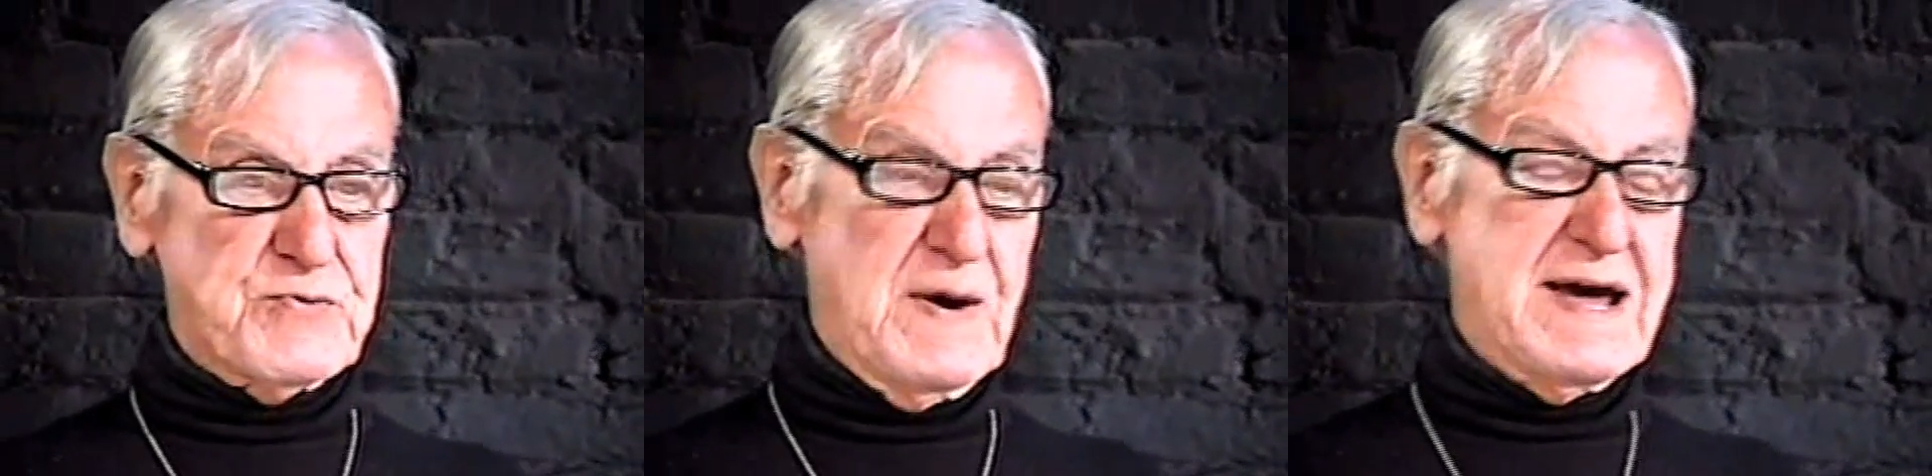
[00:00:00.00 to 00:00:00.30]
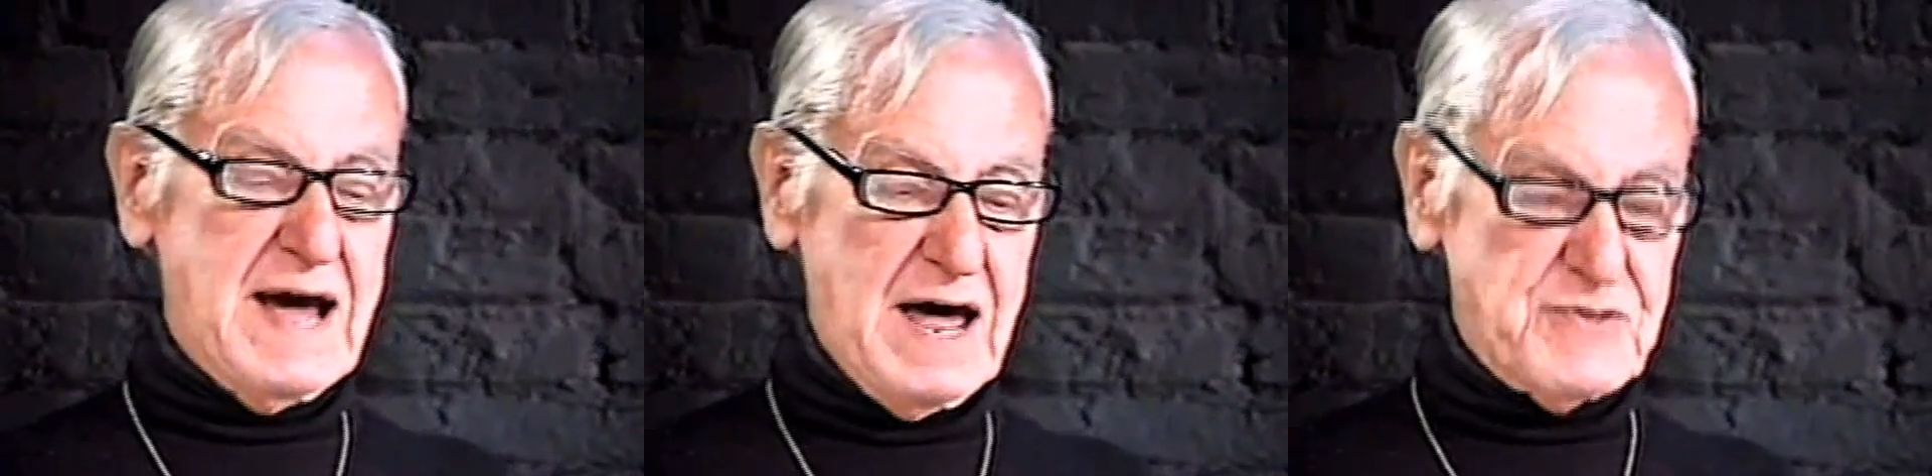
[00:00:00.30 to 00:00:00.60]

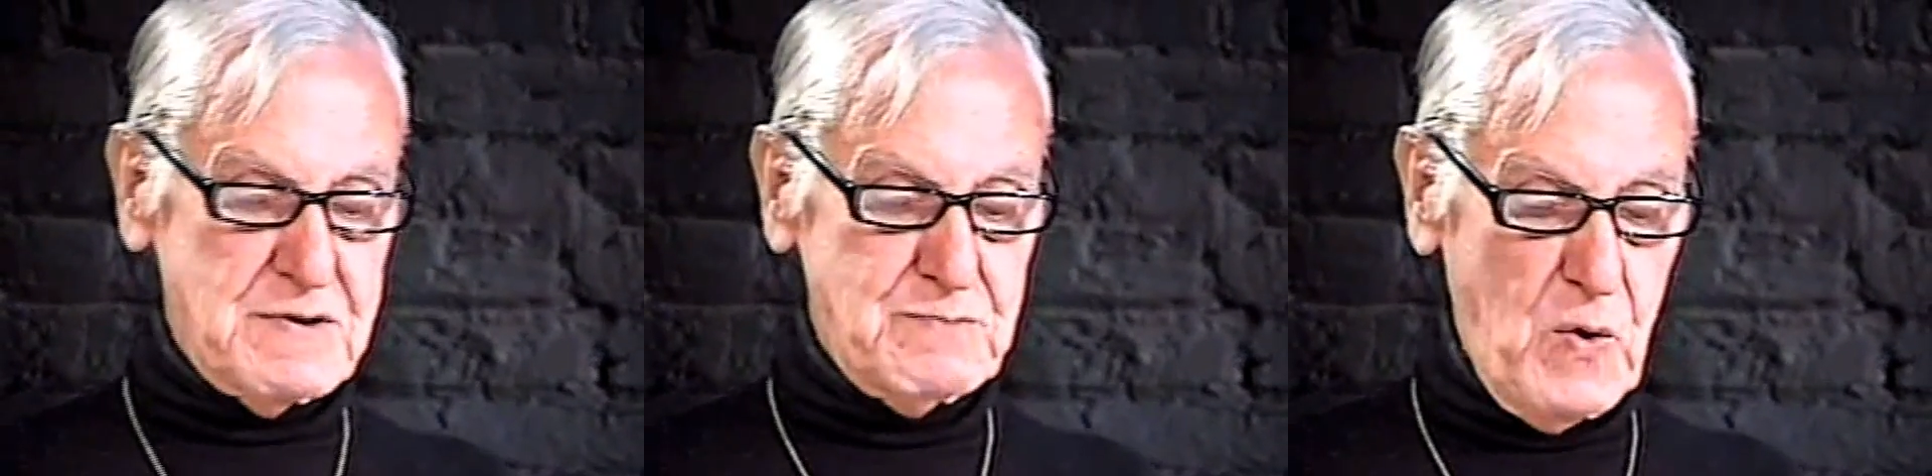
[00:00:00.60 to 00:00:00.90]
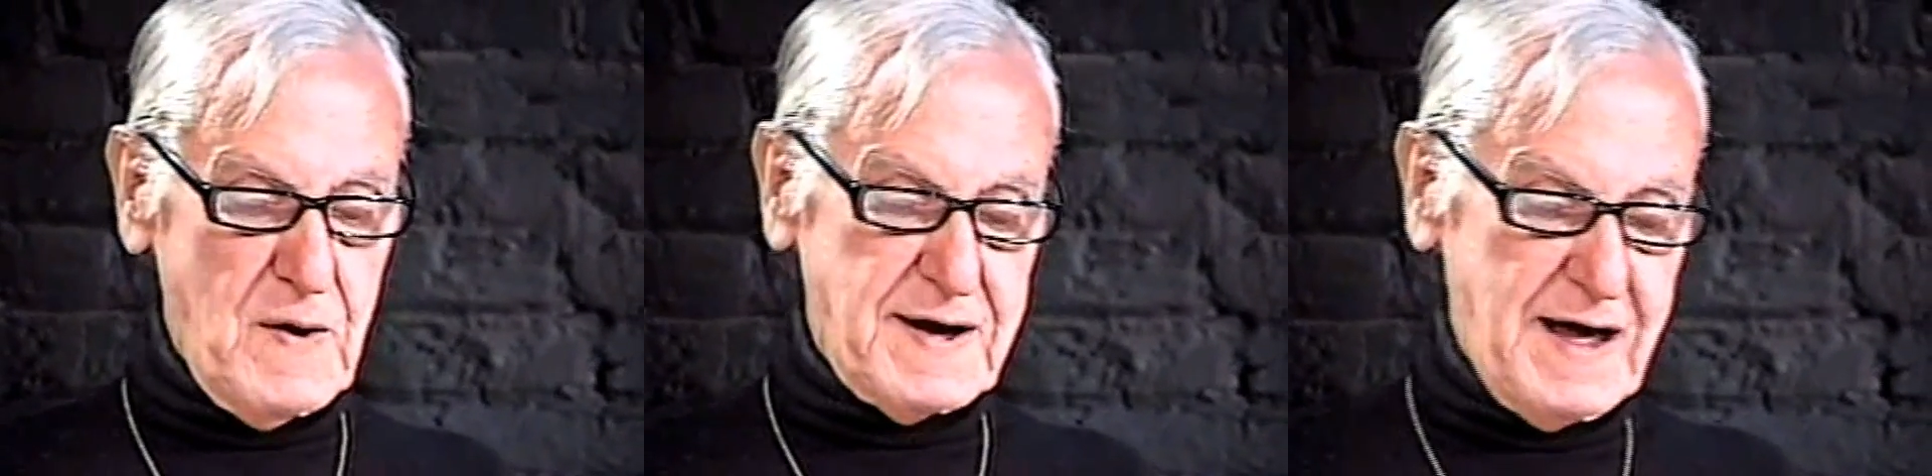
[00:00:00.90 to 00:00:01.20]
three gather,
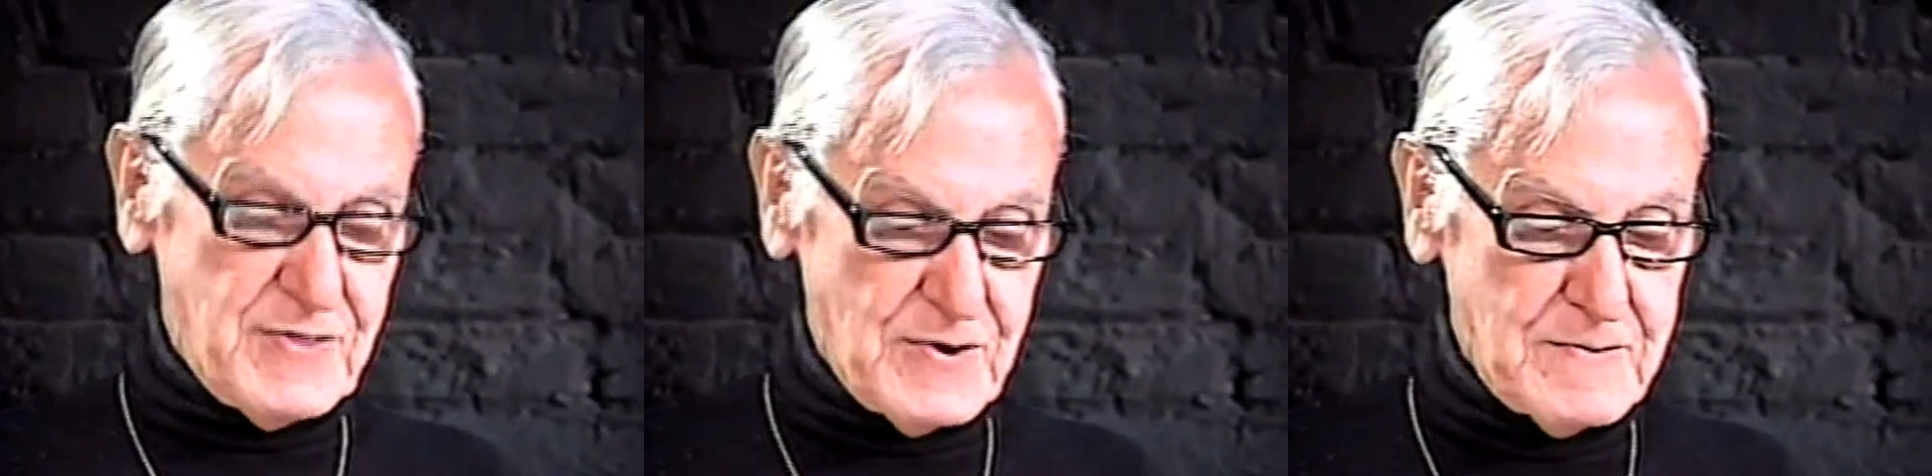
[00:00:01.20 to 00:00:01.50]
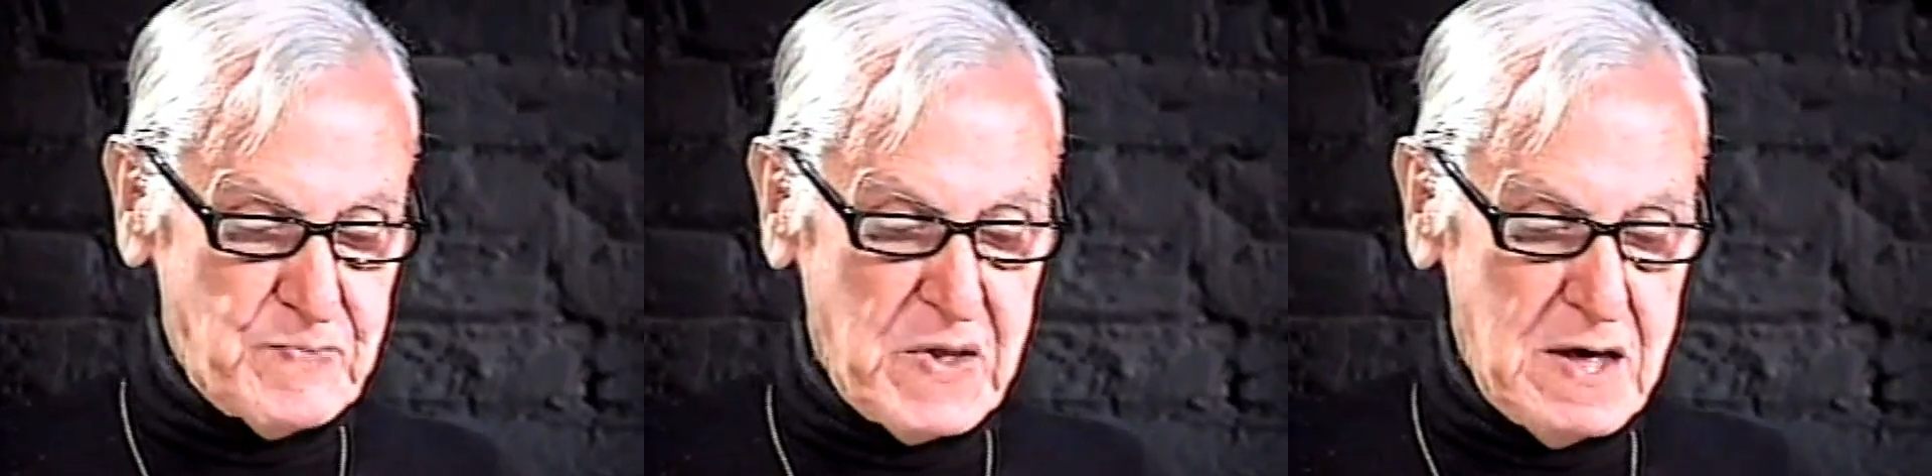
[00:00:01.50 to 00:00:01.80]
more gather.